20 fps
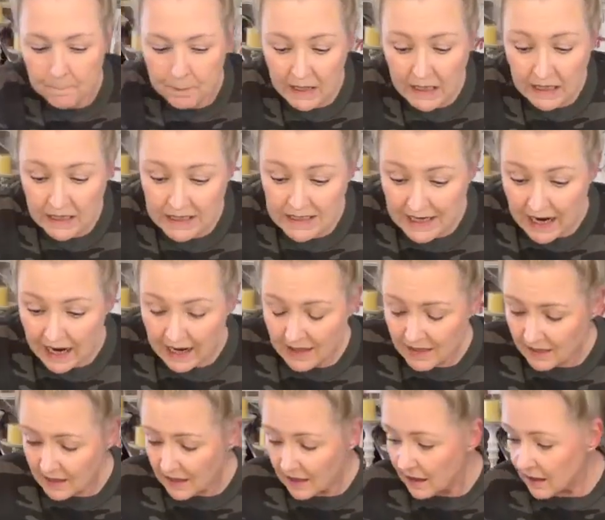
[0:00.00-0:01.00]
Because I
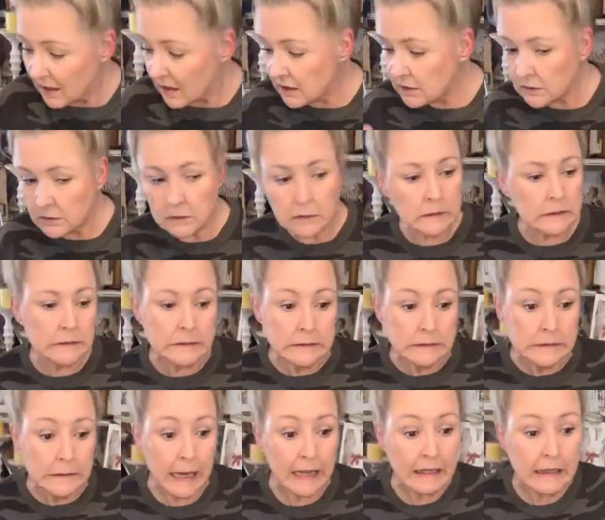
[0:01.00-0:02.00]

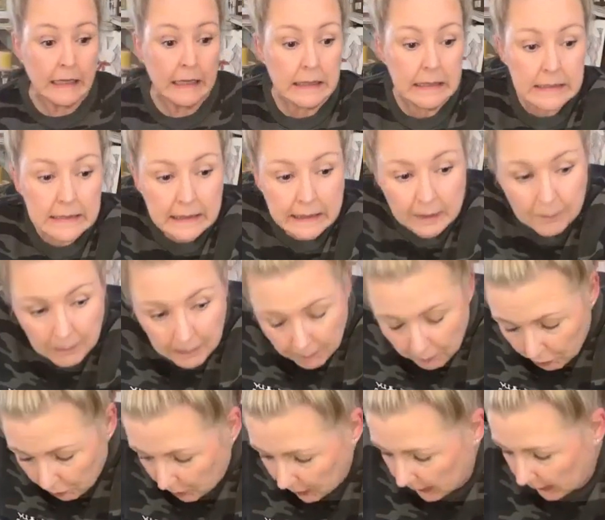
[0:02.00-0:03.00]
think it's gonna be
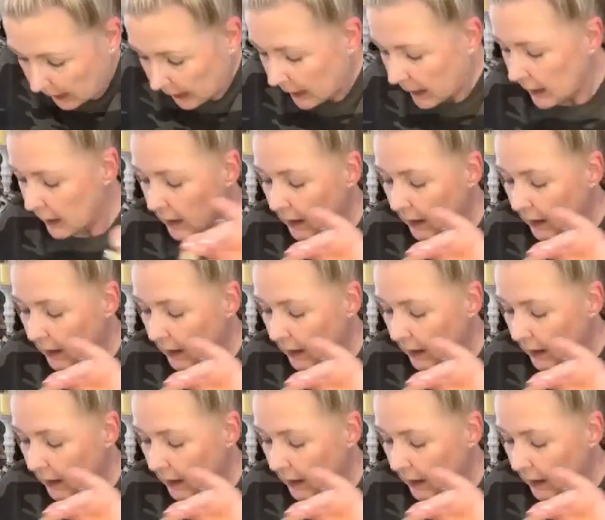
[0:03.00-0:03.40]
pretty.